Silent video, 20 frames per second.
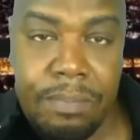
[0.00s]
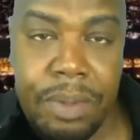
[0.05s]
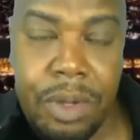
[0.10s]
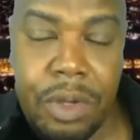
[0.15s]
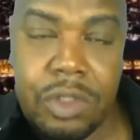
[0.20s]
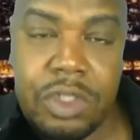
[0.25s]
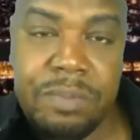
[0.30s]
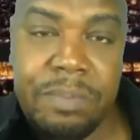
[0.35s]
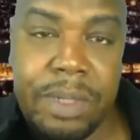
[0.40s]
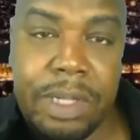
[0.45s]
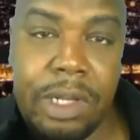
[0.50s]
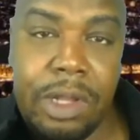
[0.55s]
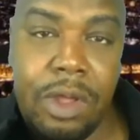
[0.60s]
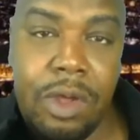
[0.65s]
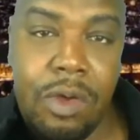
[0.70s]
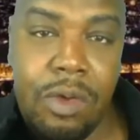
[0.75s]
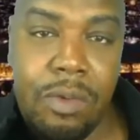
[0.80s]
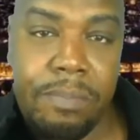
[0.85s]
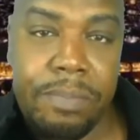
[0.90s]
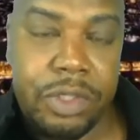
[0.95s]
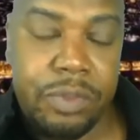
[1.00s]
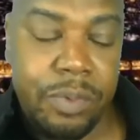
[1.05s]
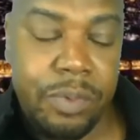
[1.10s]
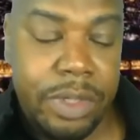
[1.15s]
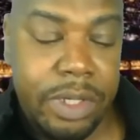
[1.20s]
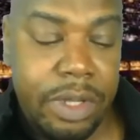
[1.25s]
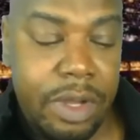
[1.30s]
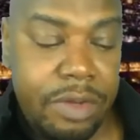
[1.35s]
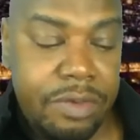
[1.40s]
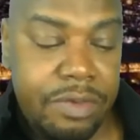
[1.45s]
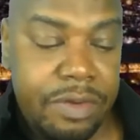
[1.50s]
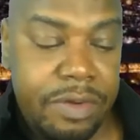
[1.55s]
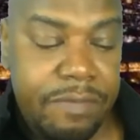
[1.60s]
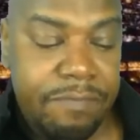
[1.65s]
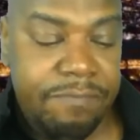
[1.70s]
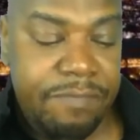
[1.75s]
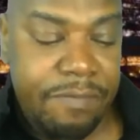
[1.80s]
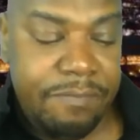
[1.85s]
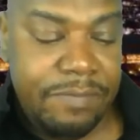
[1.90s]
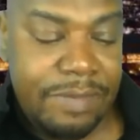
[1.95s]
Post Malone, between
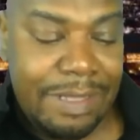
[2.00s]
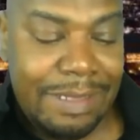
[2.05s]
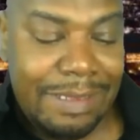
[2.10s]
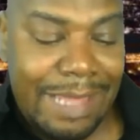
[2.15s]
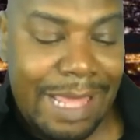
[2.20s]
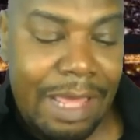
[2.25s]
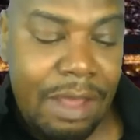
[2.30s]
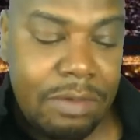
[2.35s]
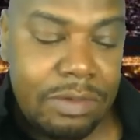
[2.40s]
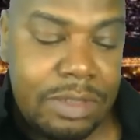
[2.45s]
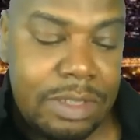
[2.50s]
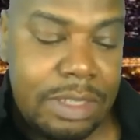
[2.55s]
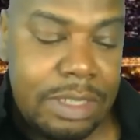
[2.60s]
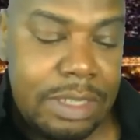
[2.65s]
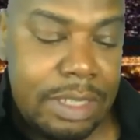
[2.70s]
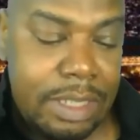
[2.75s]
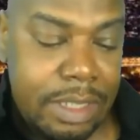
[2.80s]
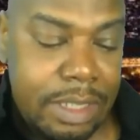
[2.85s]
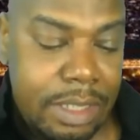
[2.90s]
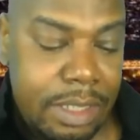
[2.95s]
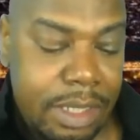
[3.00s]
$150,000